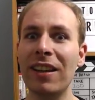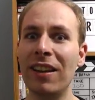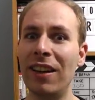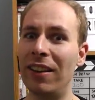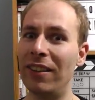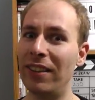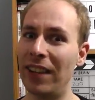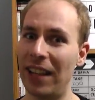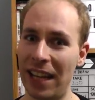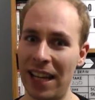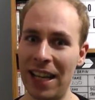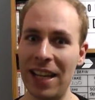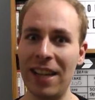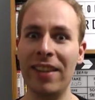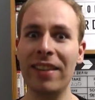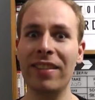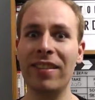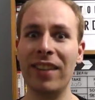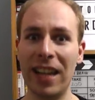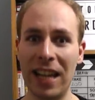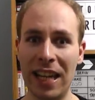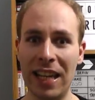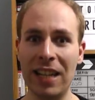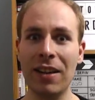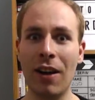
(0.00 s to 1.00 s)
as it is
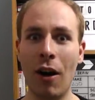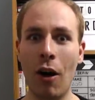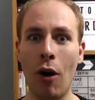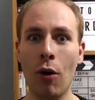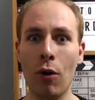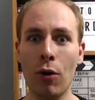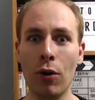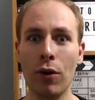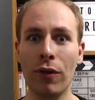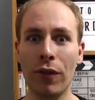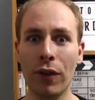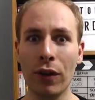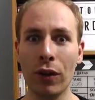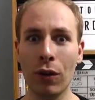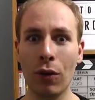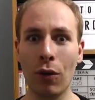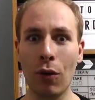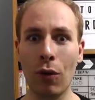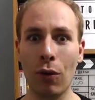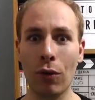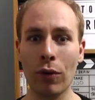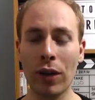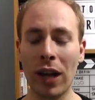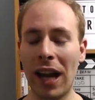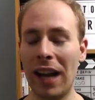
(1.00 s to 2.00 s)
in
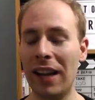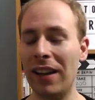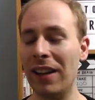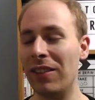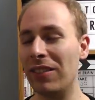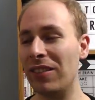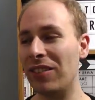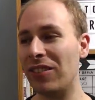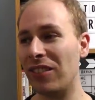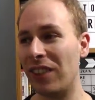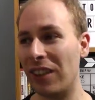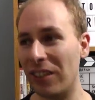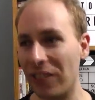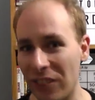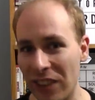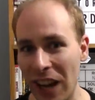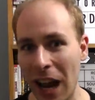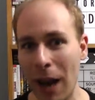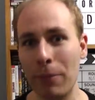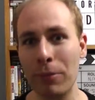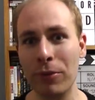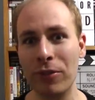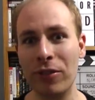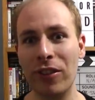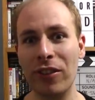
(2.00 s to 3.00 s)
Overlord, and it
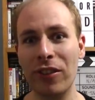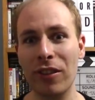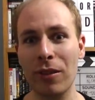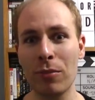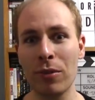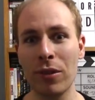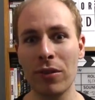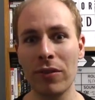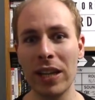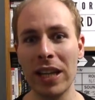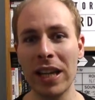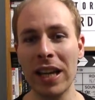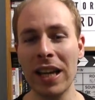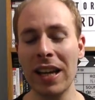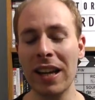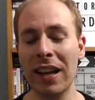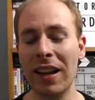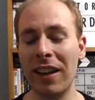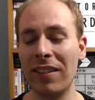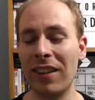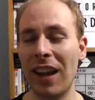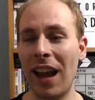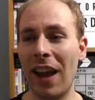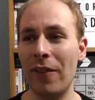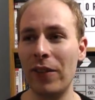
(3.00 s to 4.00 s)
establishes the movie
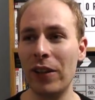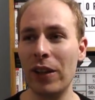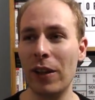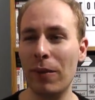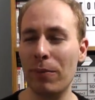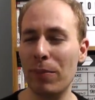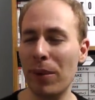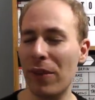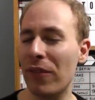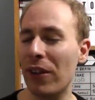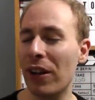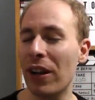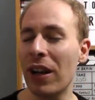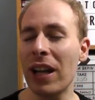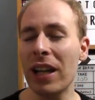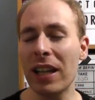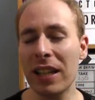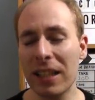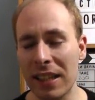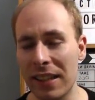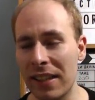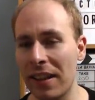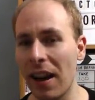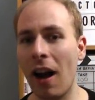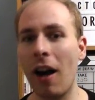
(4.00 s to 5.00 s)
as having a bit of
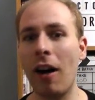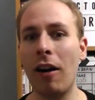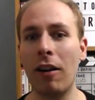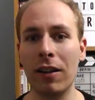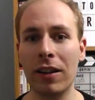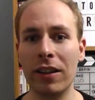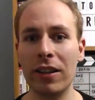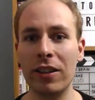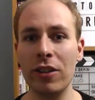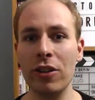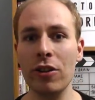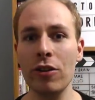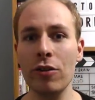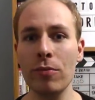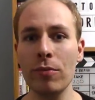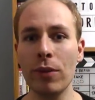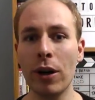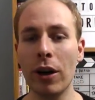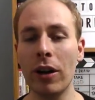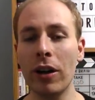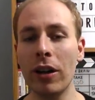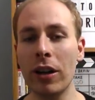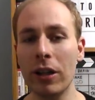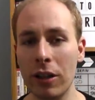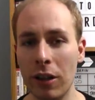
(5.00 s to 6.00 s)
a dark
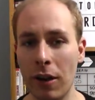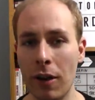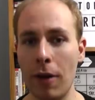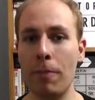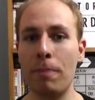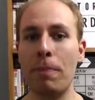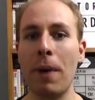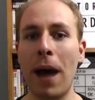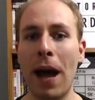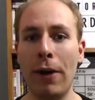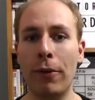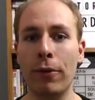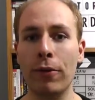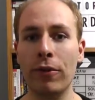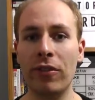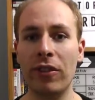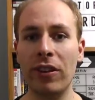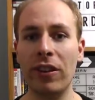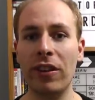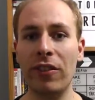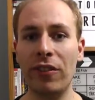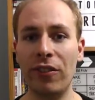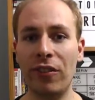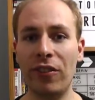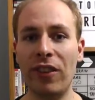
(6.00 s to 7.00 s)
humour about
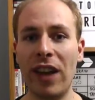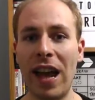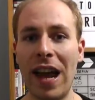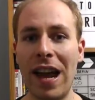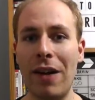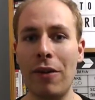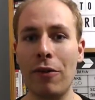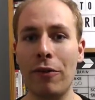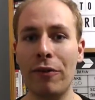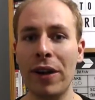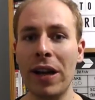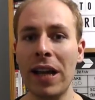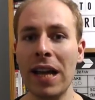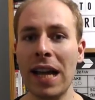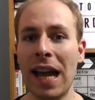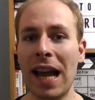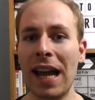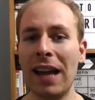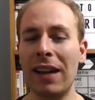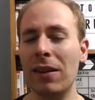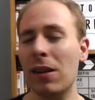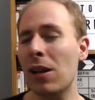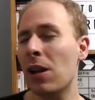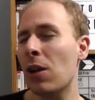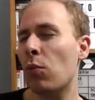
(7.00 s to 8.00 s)
itself.
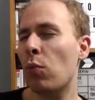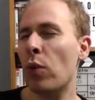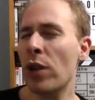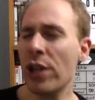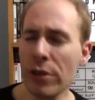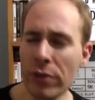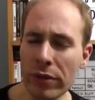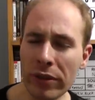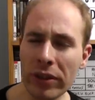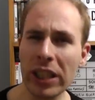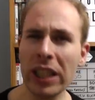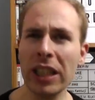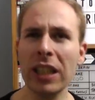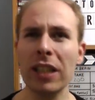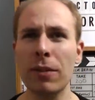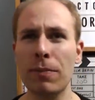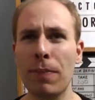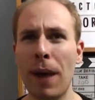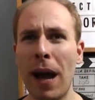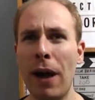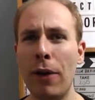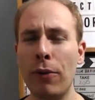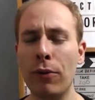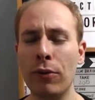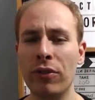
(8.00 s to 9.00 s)
And when you think
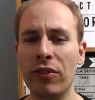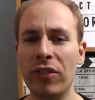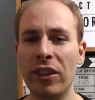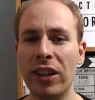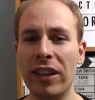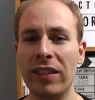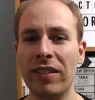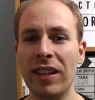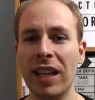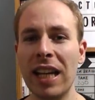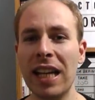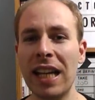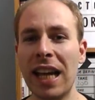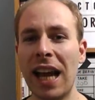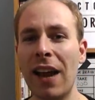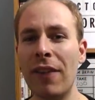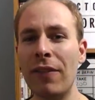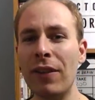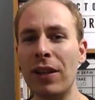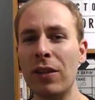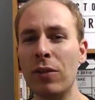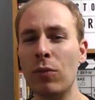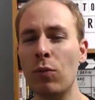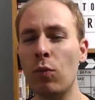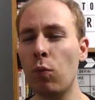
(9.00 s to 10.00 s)
about it,
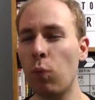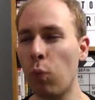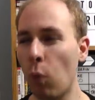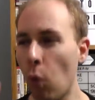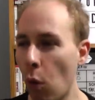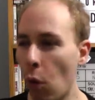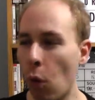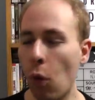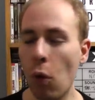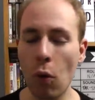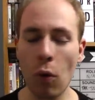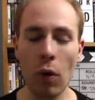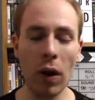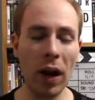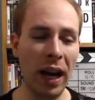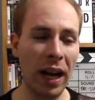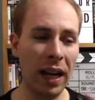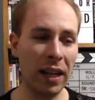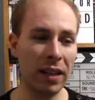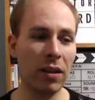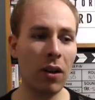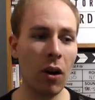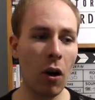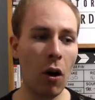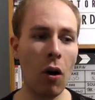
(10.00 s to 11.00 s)
having war
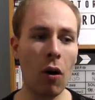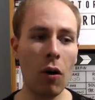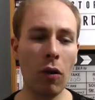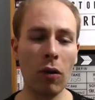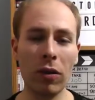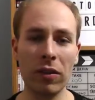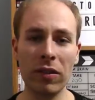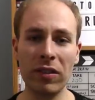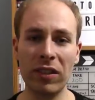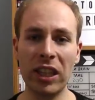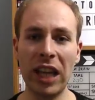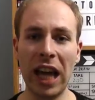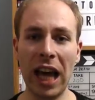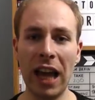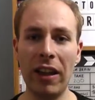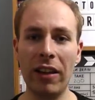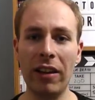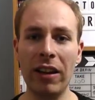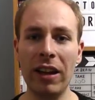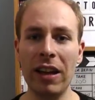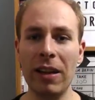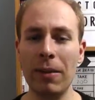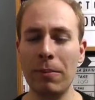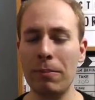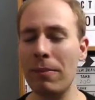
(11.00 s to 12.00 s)
and horror
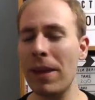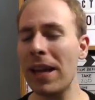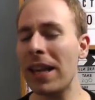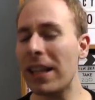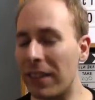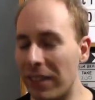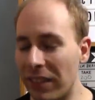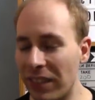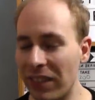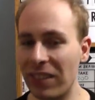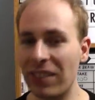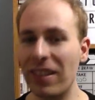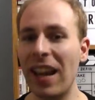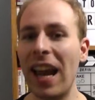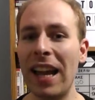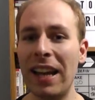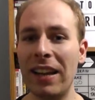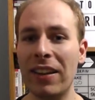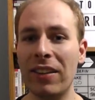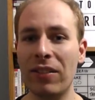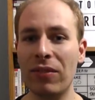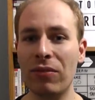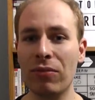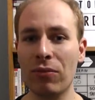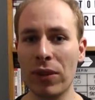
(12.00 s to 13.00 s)
together makes
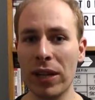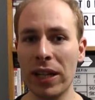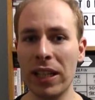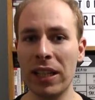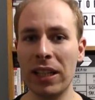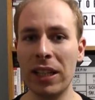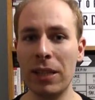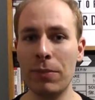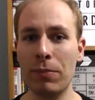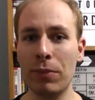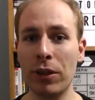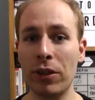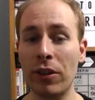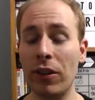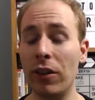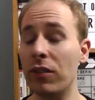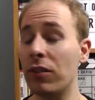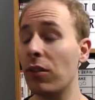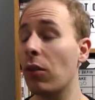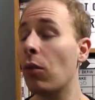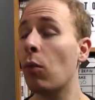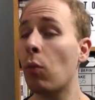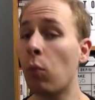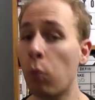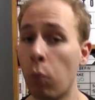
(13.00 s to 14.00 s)
sense, really,
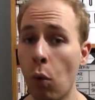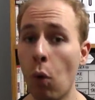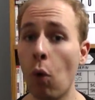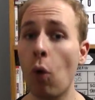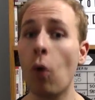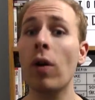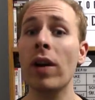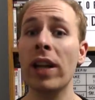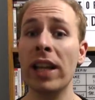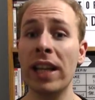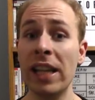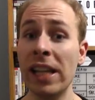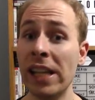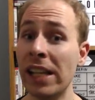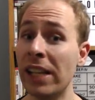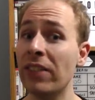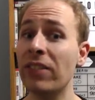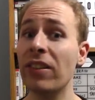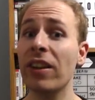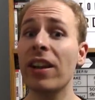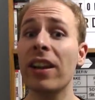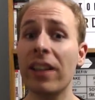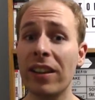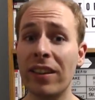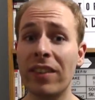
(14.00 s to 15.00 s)
because war
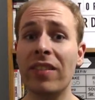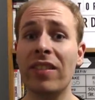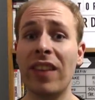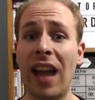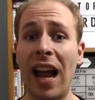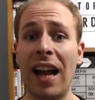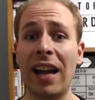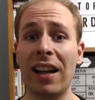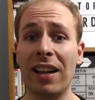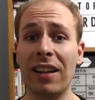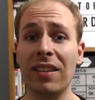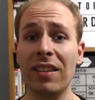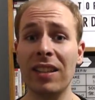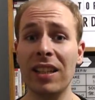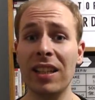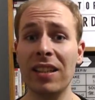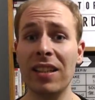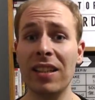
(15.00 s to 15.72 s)
is exactly